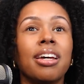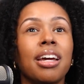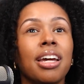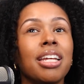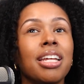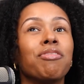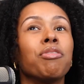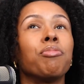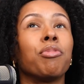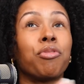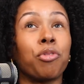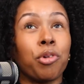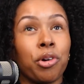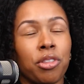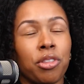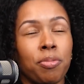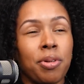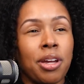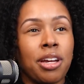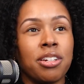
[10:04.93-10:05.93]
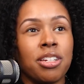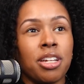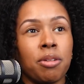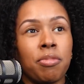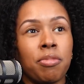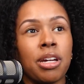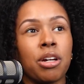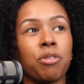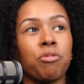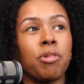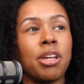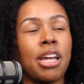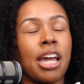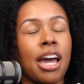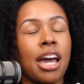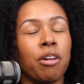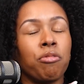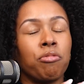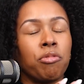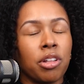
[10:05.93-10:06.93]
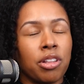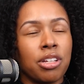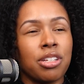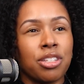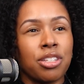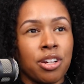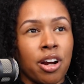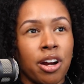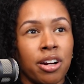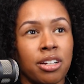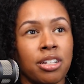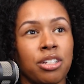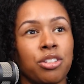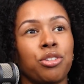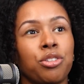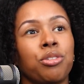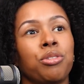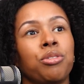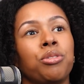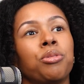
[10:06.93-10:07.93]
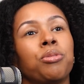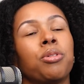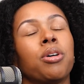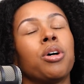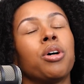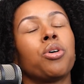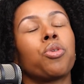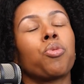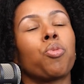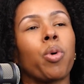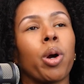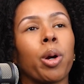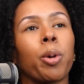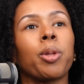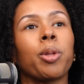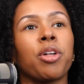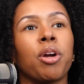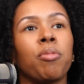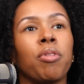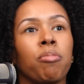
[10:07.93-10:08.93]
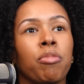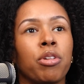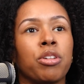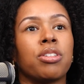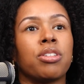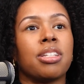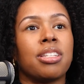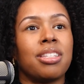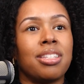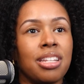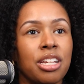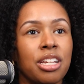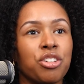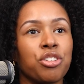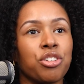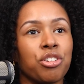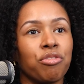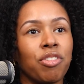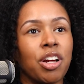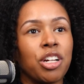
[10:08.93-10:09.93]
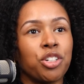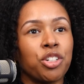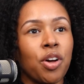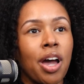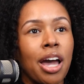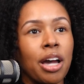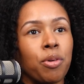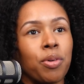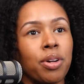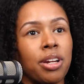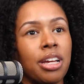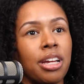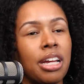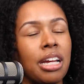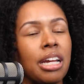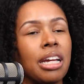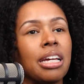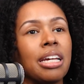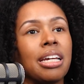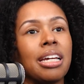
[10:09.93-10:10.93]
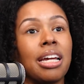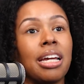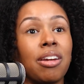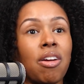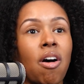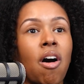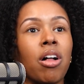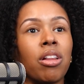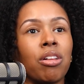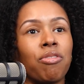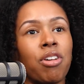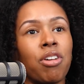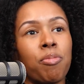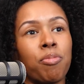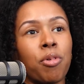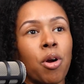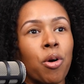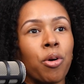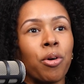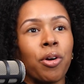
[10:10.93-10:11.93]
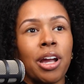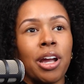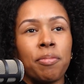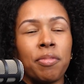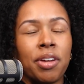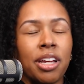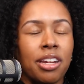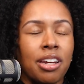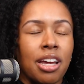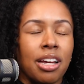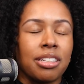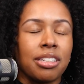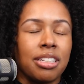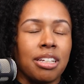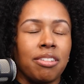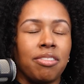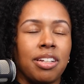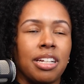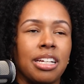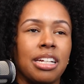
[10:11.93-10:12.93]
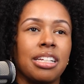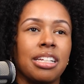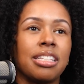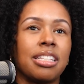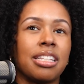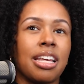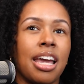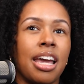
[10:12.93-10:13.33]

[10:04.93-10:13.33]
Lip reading: And even before the pandemic, we had really started to work with our members to center racial equity in all of our programming and activities.